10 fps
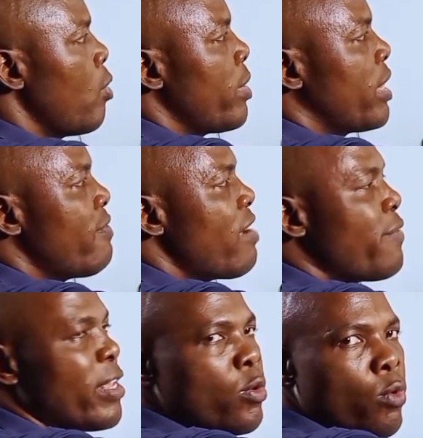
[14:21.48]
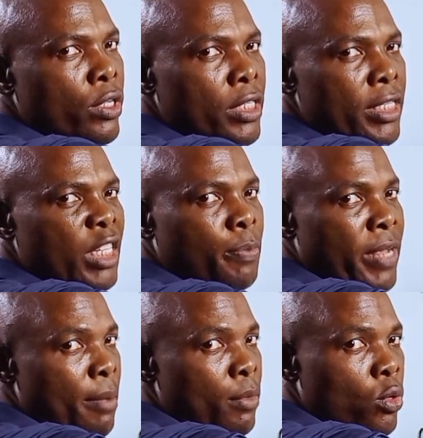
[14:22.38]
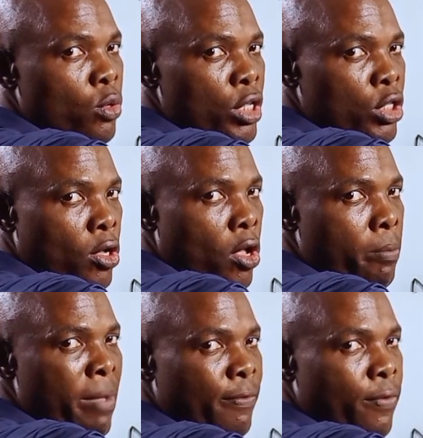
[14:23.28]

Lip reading: whatever value was in this param, is called